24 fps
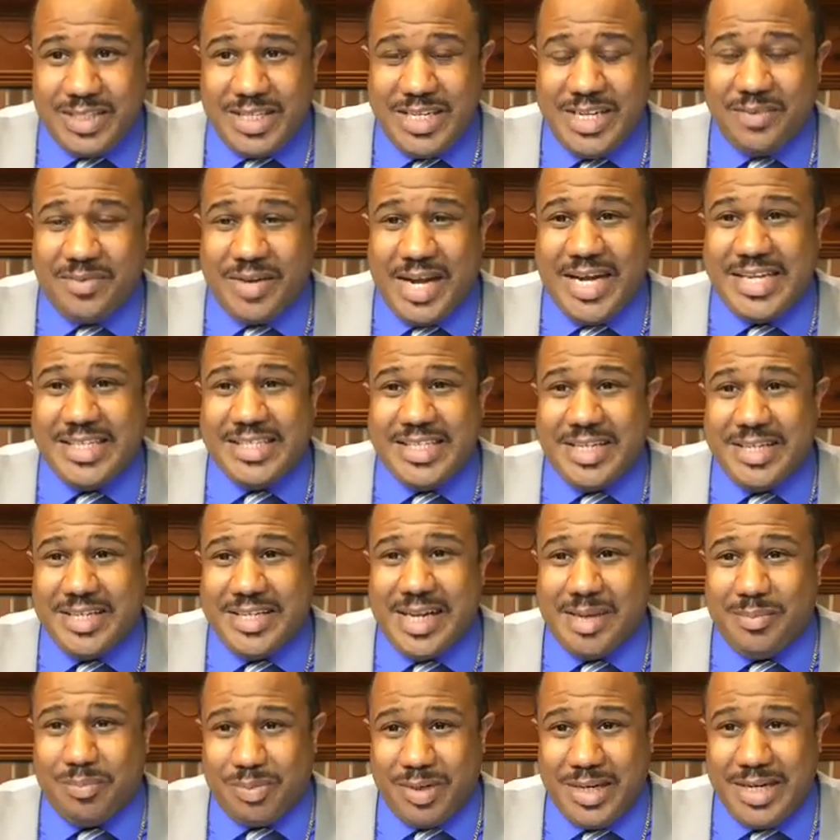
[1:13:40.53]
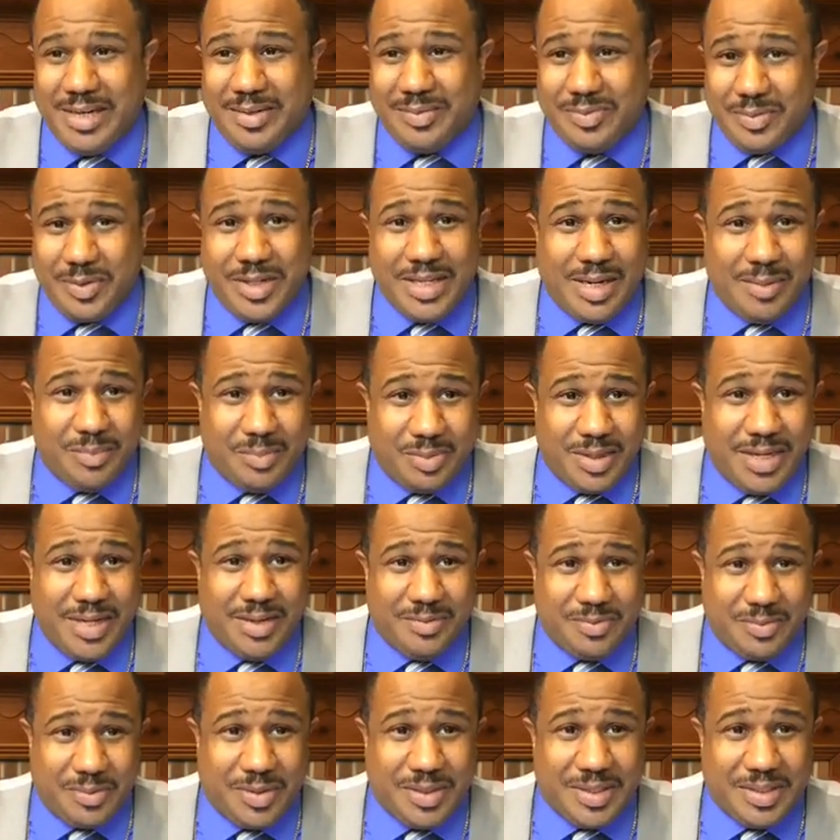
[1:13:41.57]
If I tell you I'm praying for you, I'm
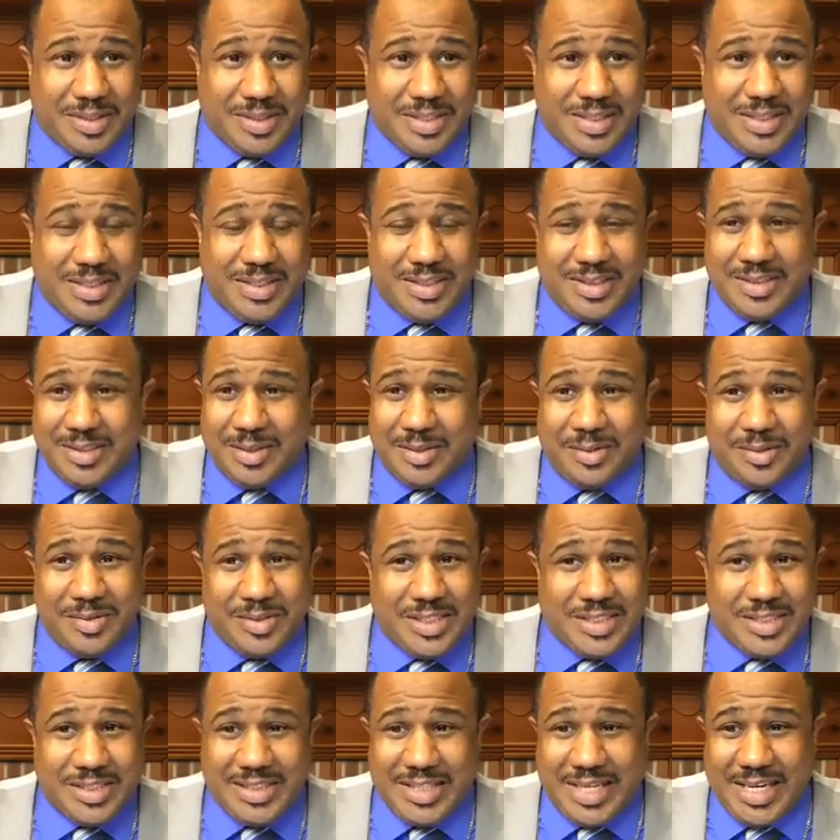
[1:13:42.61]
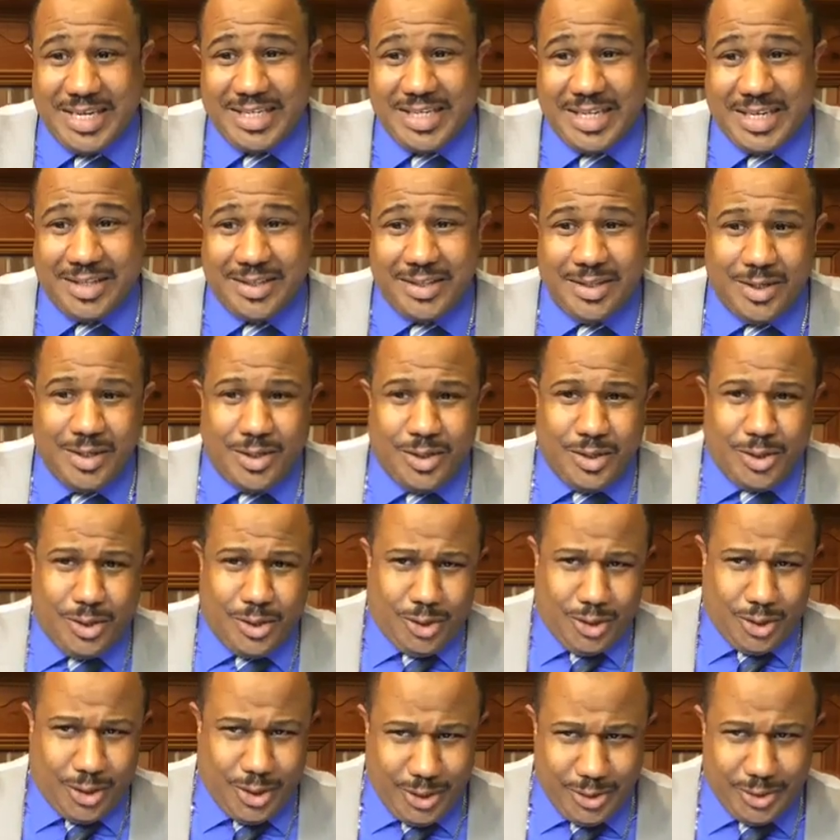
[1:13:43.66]
praying for you. So don't just take that.
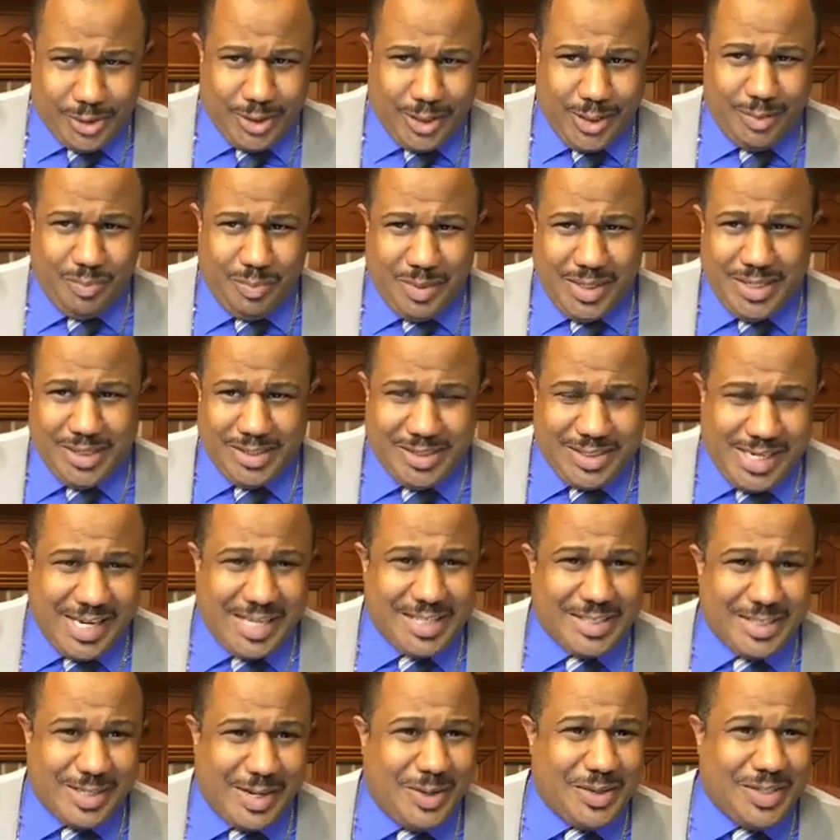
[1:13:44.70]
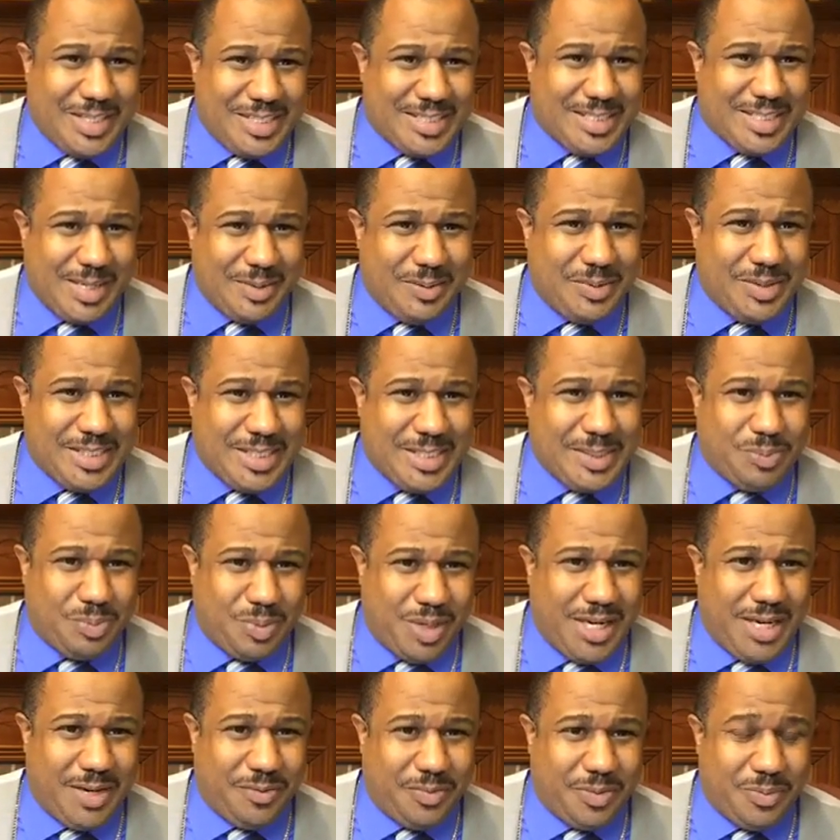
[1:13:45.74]
He sent me a text and all he said was he's
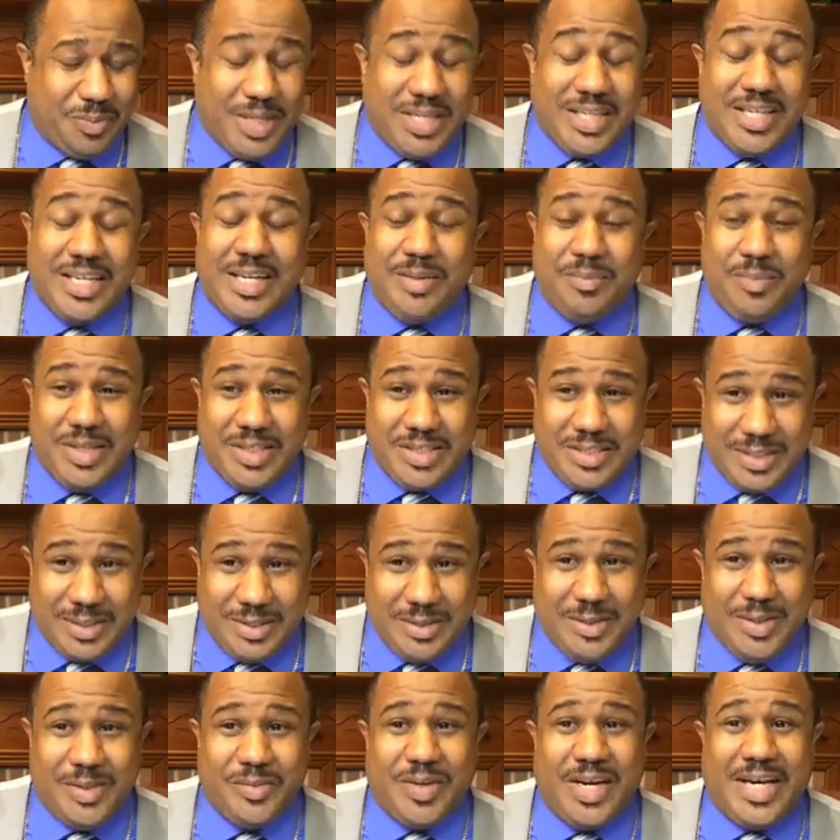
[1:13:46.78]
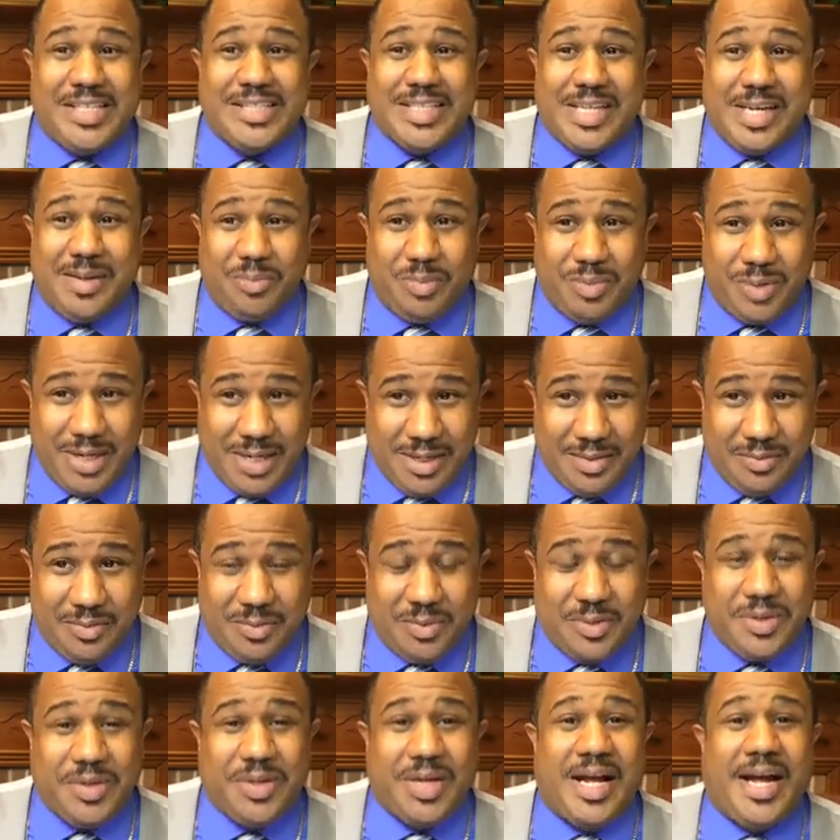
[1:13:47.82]
praying for me. Let me tell you, if I say I'm praying
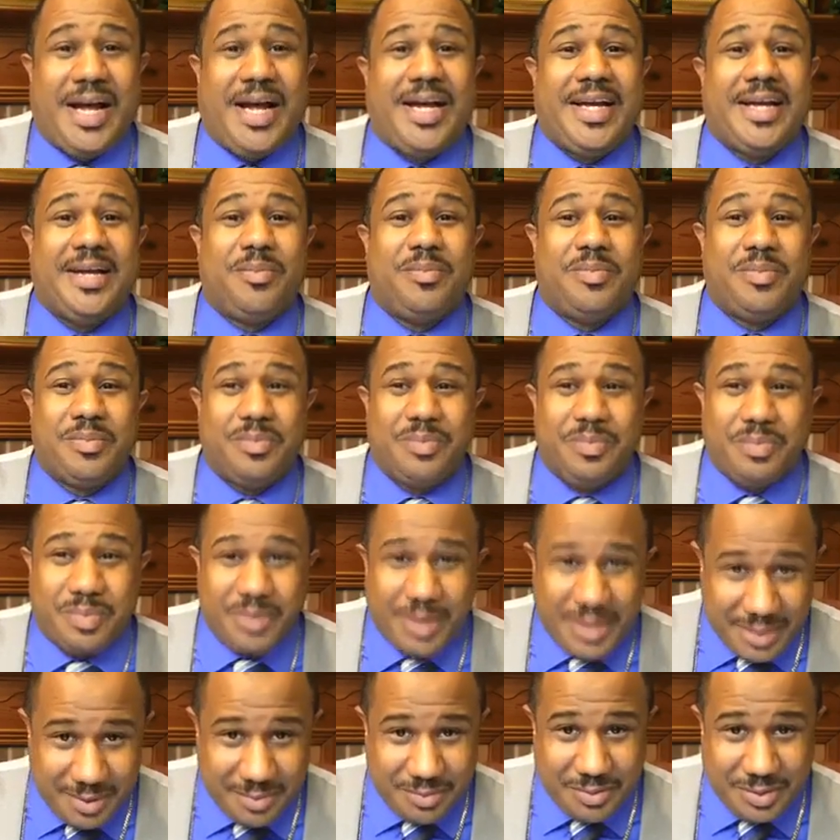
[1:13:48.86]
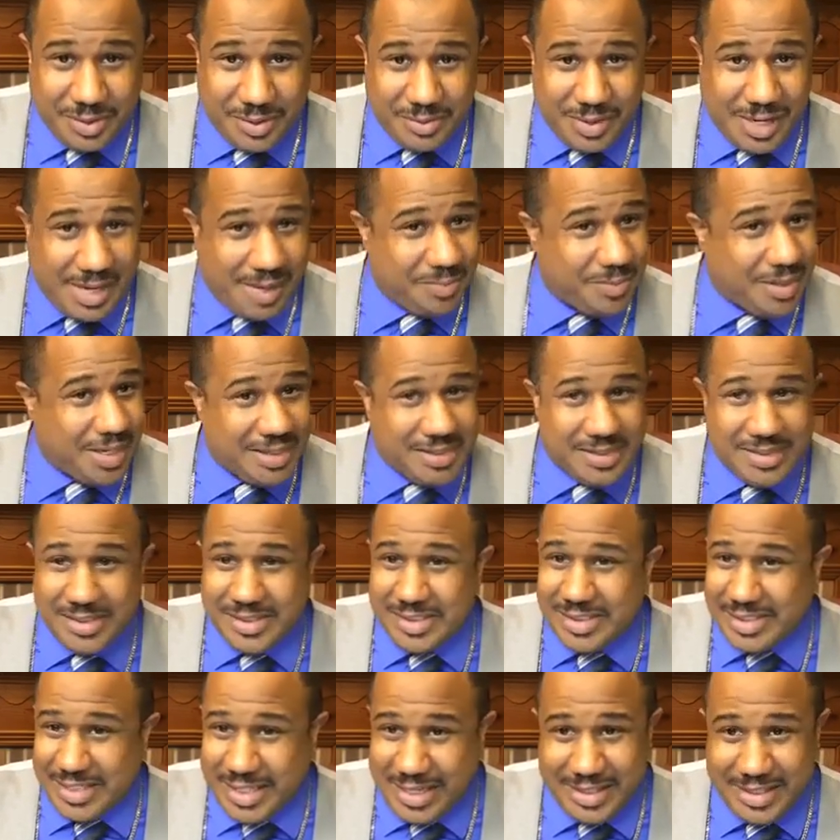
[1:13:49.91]
for you, I am praying for you. I'm not
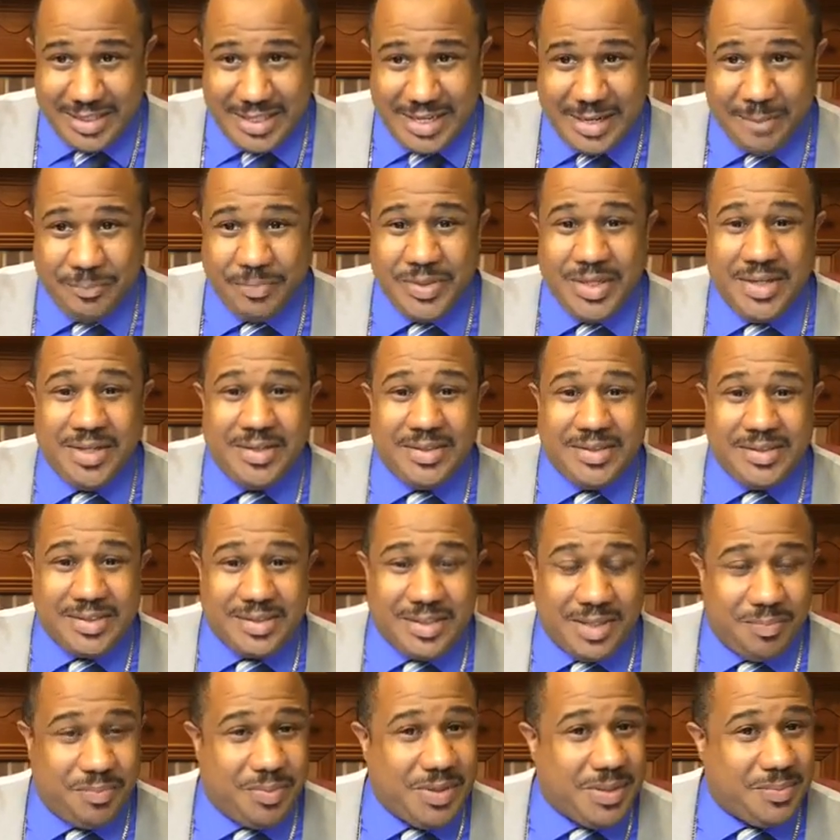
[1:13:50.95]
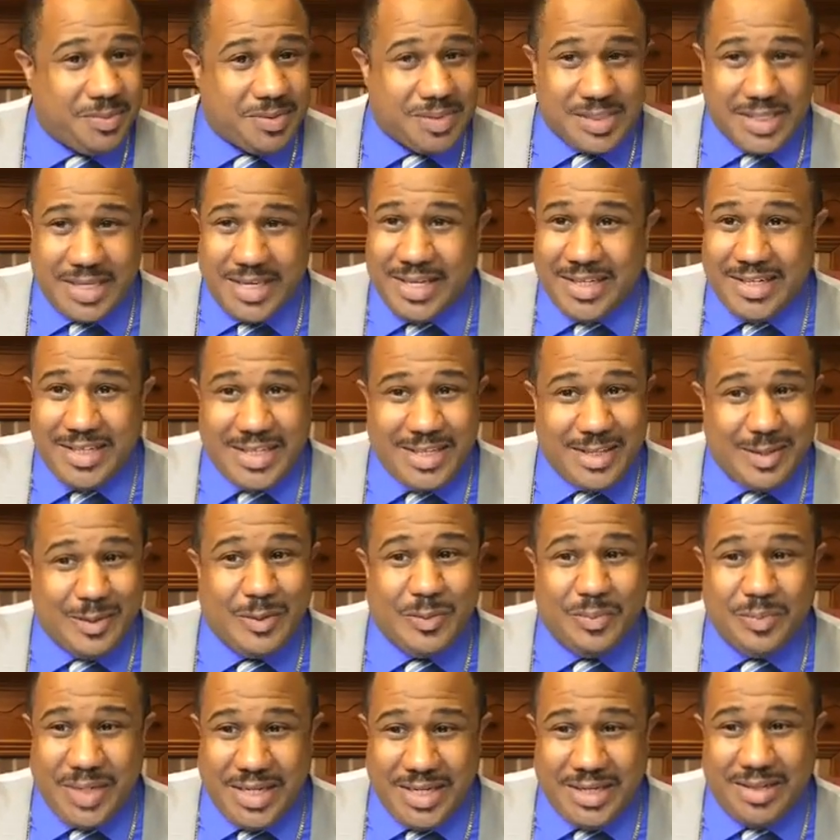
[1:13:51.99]
just saying that. Some people say it and they
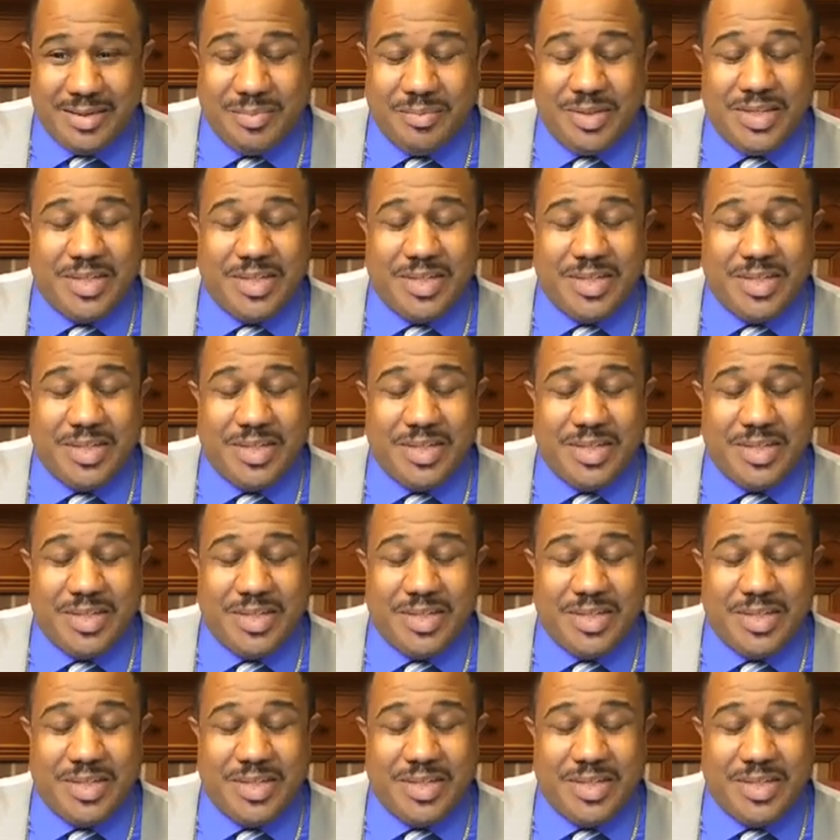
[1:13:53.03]
don't mean it.